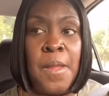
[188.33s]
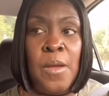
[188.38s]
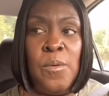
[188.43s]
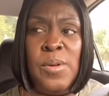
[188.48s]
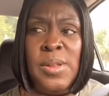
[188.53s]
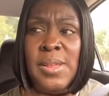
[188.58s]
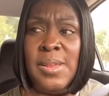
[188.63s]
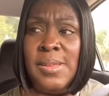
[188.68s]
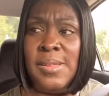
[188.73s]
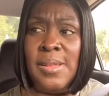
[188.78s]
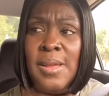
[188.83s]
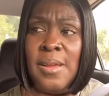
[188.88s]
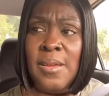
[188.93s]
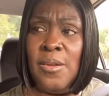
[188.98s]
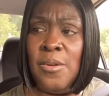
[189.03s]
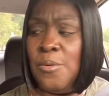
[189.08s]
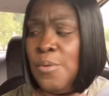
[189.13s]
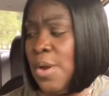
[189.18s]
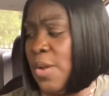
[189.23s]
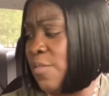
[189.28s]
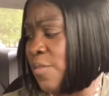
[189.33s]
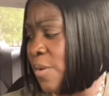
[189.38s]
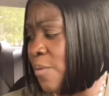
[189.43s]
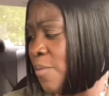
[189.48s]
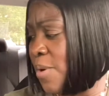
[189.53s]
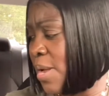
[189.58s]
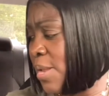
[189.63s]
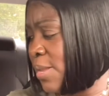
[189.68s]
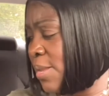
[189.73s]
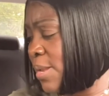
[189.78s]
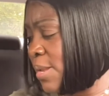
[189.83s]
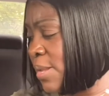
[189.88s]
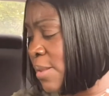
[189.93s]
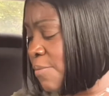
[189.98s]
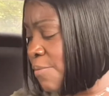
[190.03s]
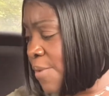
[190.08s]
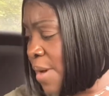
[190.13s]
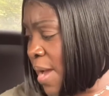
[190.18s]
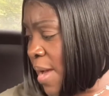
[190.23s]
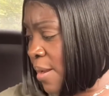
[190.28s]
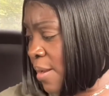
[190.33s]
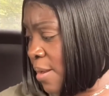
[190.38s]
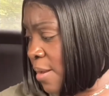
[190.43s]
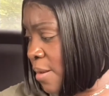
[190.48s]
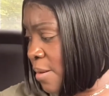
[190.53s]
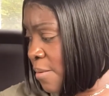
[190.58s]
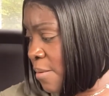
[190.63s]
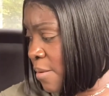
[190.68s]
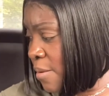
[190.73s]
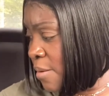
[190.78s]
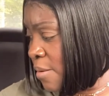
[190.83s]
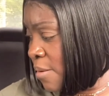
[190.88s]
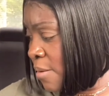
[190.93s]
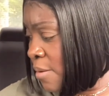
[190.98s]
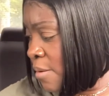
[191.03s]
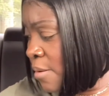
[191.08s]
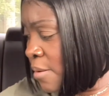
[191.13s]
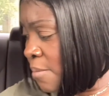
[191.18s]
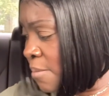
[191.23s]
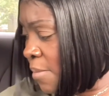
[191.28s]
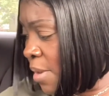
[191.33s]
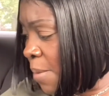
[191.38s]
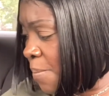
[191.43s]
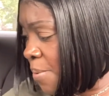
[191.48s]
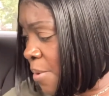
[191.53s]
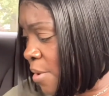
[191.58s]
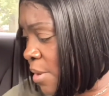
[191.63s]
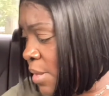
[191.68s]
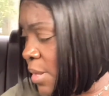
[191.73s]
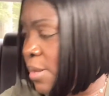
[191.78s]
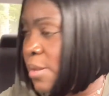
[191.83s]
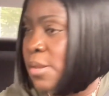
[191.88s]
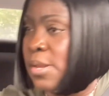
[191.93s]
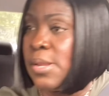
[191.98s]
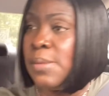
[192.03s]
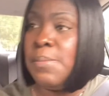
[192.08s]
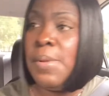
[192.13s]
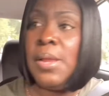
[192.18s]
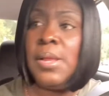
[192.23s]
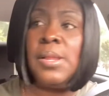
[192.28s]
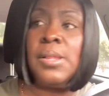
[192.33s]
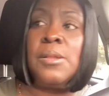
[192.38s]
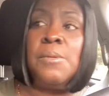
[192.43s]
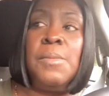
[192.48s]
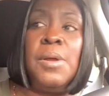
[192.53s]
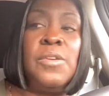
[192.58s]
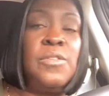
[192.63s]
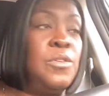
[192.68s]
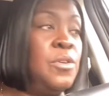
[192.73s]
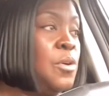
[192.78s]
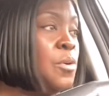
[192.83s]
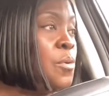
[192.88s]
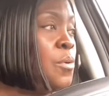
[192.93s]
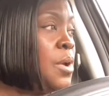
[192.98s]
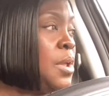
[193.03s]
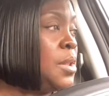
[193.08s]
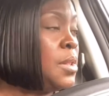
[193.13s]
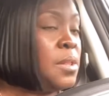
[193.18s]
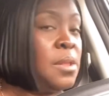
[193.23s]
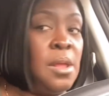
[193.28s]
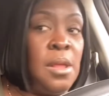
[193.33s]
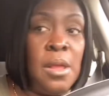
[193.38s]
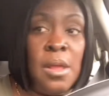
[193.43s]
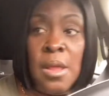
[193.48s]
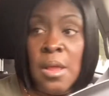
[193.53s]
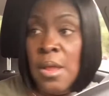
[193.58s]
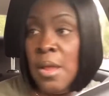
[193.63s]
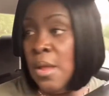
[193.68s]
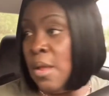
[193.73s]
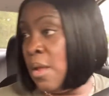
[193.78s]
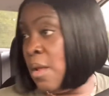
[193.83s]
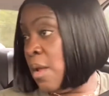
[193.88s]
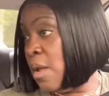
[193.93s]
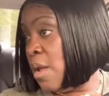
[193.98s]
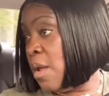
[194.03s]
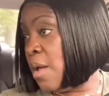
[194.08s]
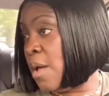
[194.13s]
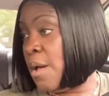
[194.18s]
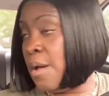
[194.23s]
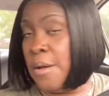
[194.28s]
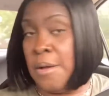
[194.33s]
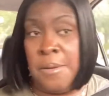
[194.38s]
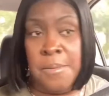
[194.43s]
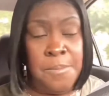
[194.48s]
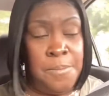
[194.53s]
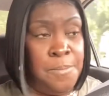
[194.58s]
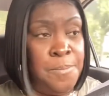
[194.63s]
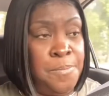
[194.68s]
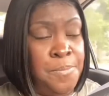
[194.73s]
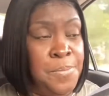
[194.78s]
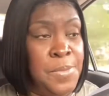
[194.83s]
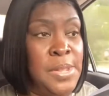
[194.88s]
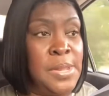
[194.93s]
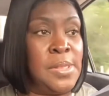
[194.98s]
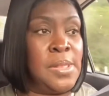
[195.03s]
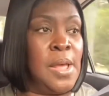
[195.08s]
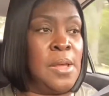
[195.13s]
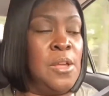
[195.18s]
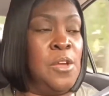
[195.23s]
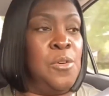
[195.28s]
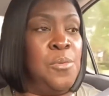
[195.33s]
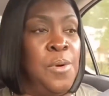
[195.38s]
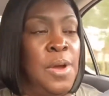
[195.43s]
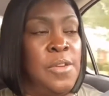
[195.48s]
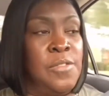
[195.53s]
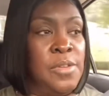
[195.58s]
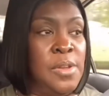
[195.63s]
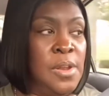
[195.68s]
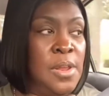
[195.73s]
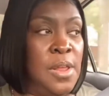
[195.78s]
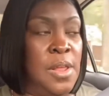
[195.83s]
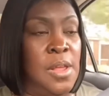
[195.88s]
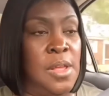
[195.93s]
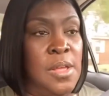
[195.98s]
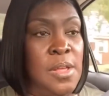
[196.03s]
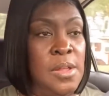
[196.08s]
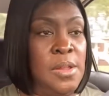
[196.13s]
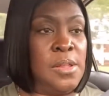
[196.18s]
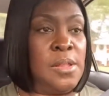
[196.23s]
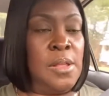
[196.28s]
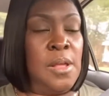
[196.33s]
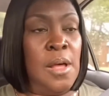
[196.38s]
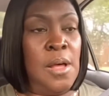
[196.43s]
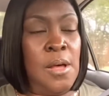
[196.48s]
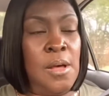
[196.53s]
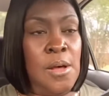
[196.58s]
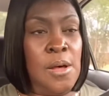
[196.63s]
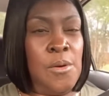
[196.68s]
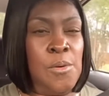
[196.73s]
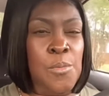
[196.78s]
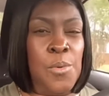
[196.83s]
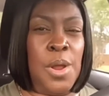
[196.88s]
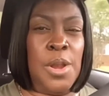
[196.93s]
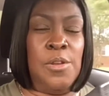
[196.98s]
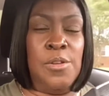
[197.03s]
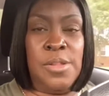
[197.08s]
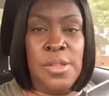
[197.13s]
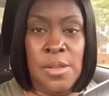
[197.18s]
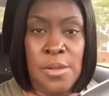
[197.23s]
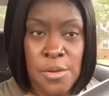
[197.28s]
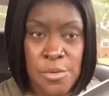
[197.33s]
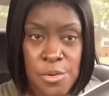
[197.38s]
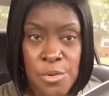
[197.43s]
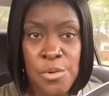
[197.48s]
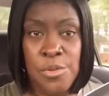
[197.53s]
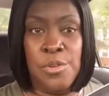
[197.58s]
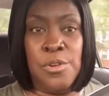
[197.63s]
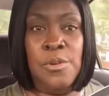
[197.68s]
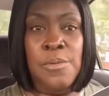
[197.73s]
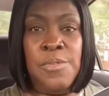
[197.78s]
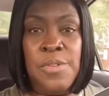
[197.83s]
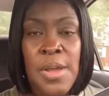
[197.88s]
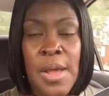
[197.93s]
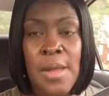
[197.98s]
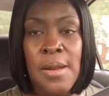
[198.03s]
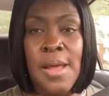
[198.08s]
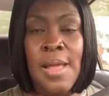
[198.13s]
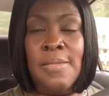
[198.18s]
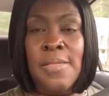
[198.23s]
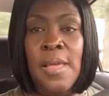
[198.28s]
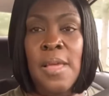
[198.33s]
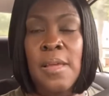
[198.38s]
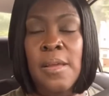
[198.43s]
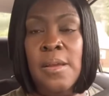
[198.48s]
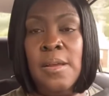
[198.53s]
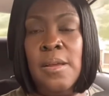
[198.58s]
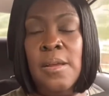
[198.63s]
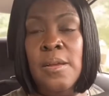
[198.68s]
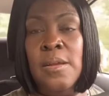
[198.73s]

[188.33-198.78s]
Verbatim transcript: what's the second question? What is this rattling? The purse is just making so much noise. Um, the second question is, uh, where do you see your YouTube channel, I think?